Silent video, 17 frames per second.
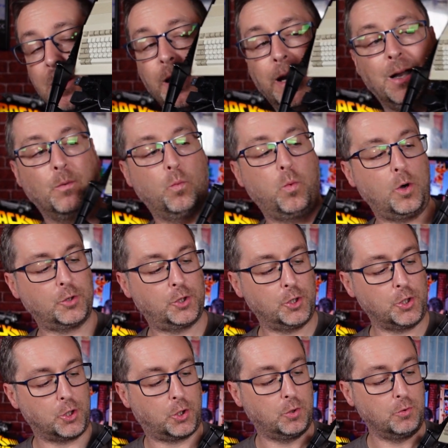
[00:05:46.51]
I
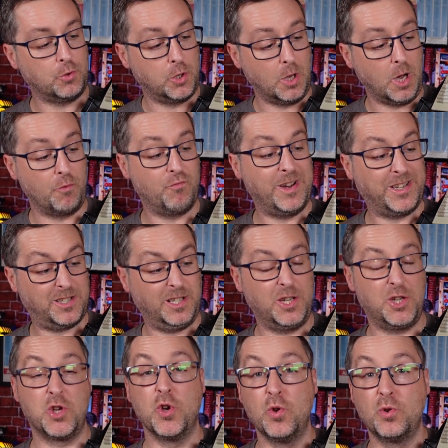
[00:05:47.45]
was originally
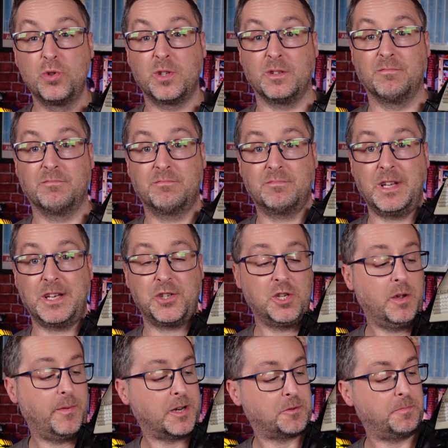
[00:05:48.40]
using this
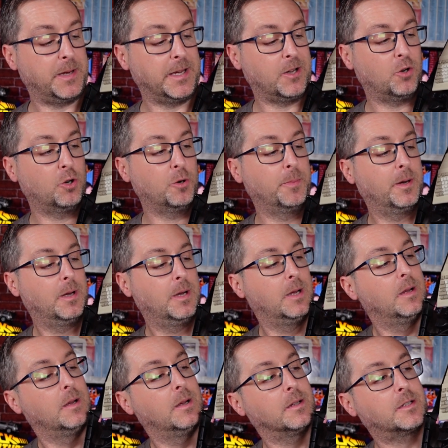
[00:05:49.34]
USB hub
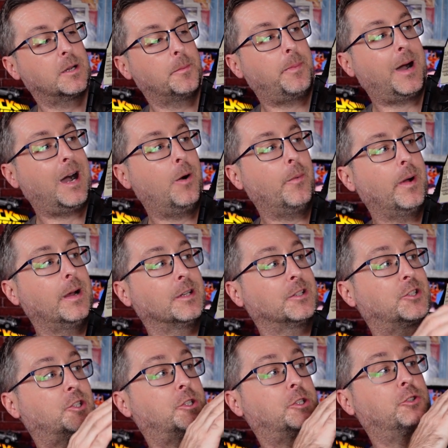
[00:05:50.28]
to power a
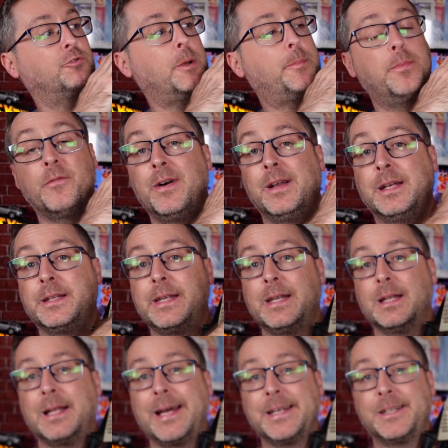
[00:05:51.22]
strip of
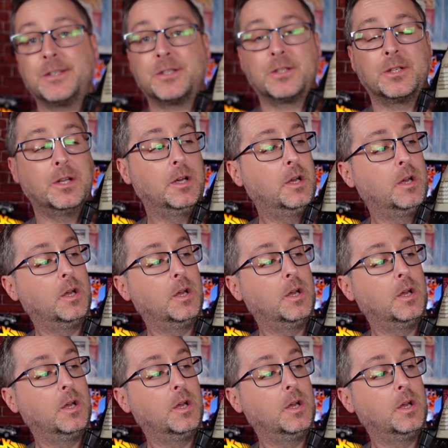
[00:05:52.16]
LED lights,